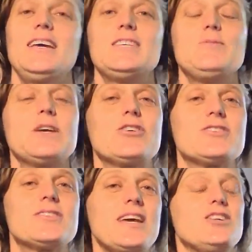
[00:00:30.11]
is
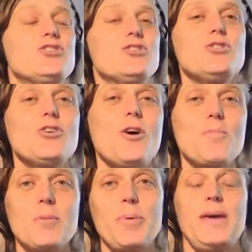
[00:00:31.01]
because they do
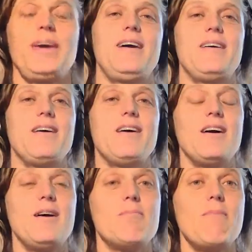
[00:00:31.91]
not prepare
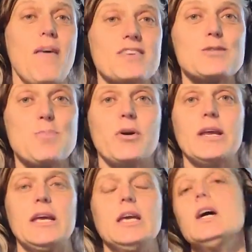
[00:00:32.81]
a mother's
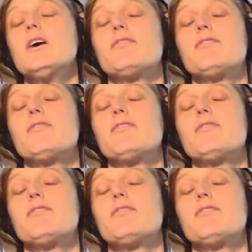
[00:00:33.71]
body